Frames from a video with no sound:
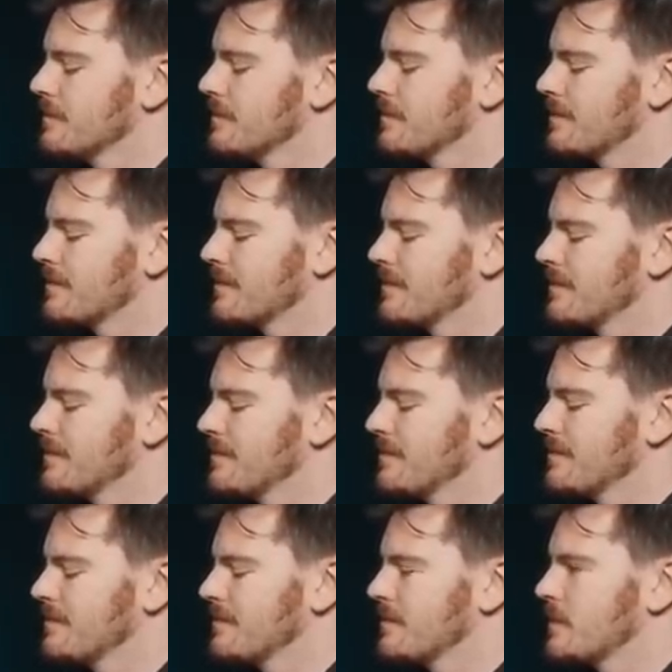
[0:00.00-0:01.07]

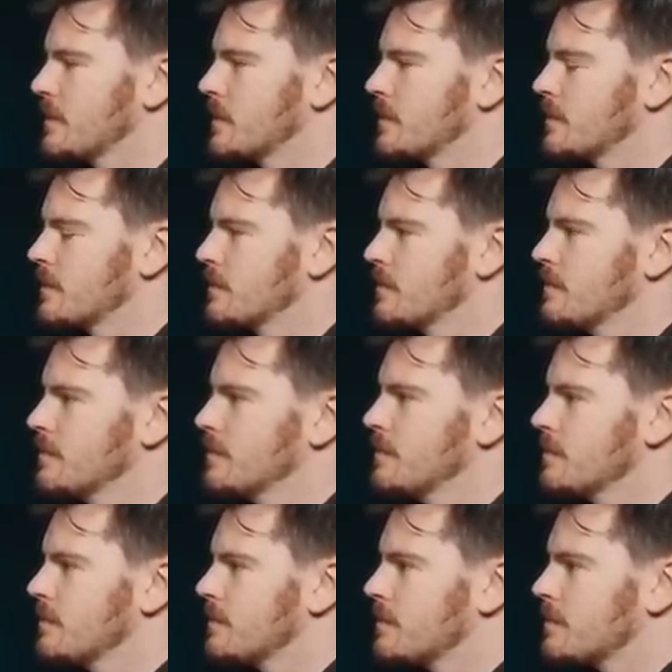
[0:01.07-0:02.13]

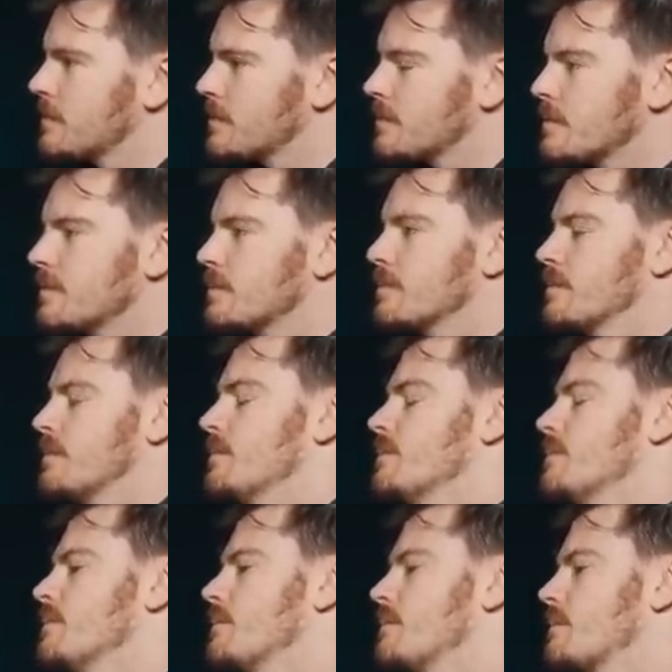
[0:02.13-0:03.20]

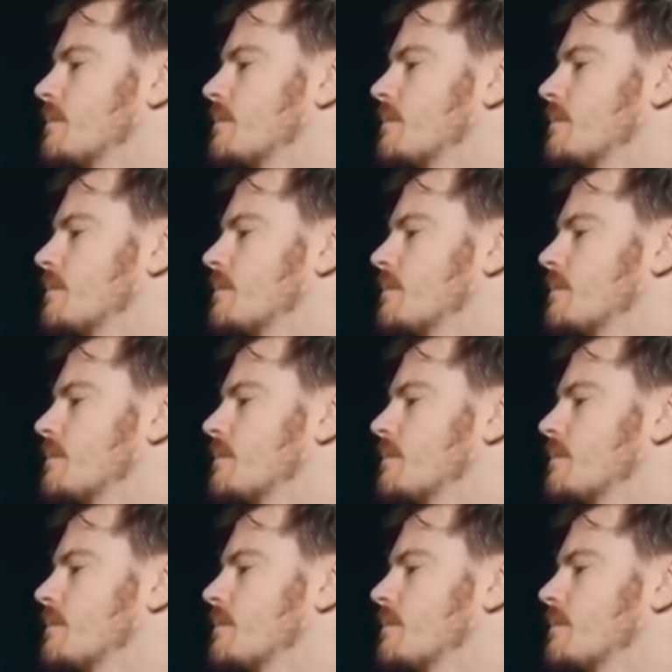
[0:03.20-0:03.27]
(not speaking)